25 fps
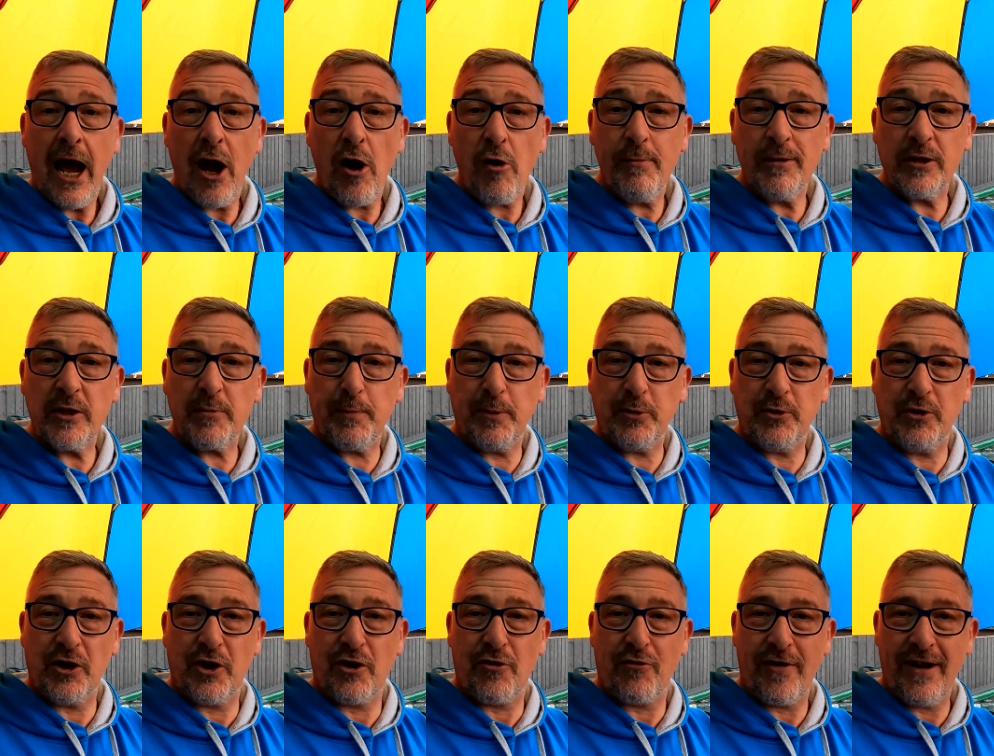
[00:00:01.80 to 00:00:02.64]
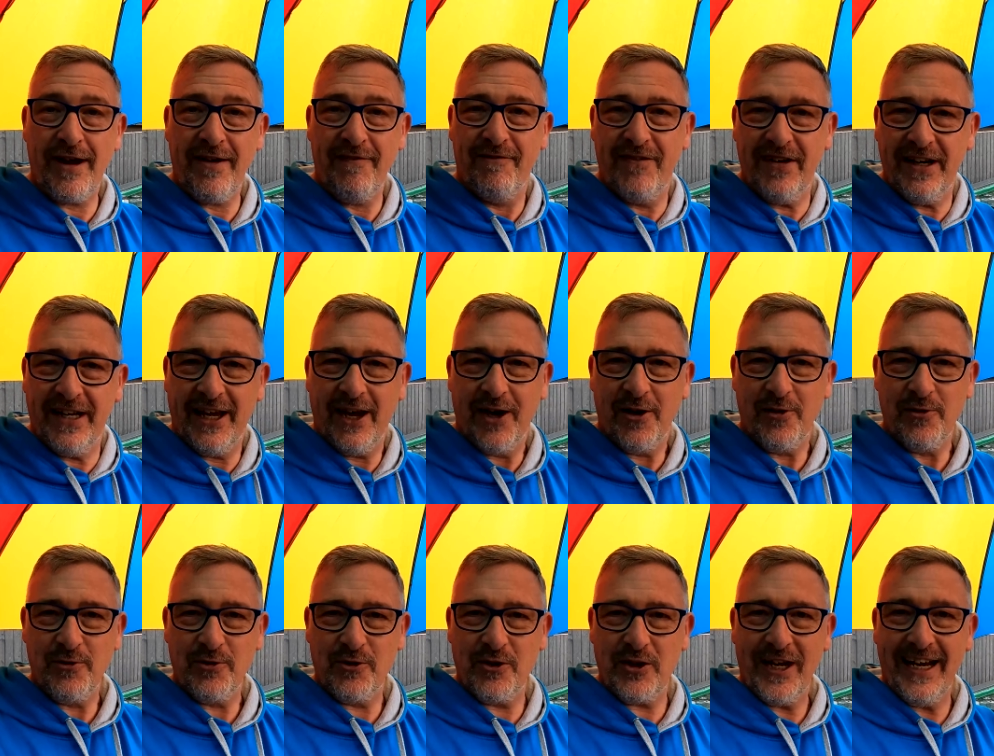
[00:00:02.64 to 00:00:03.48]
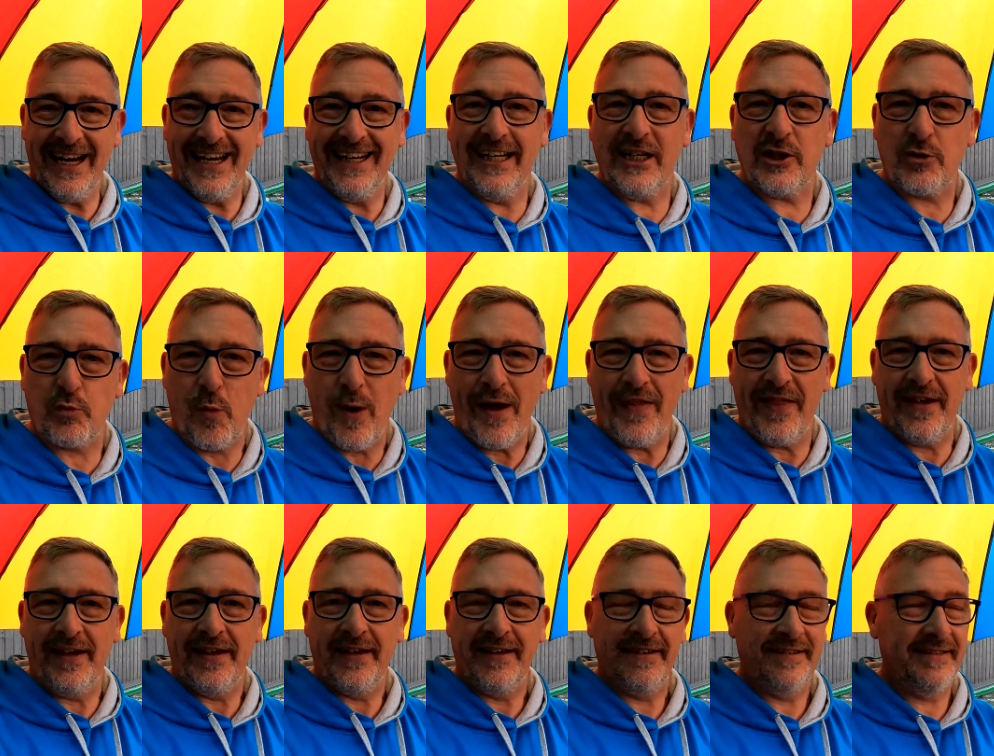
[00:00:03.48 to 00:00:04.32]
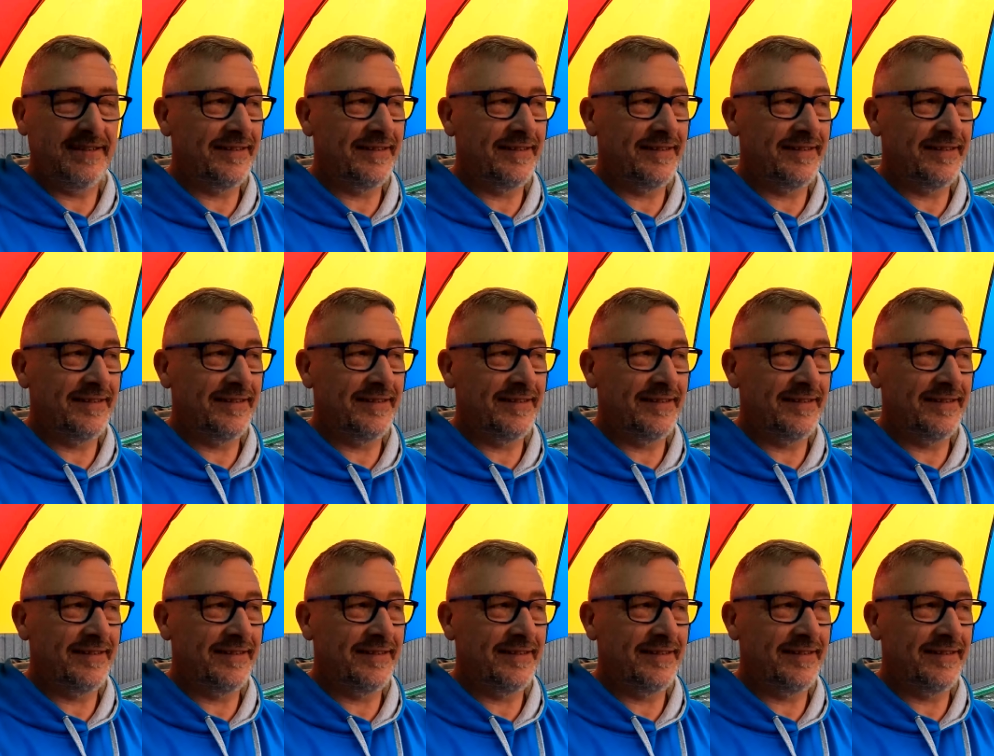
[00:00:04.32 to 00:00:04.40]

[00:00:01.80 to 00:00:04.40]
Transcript: How am I supposed to create videos in this weather?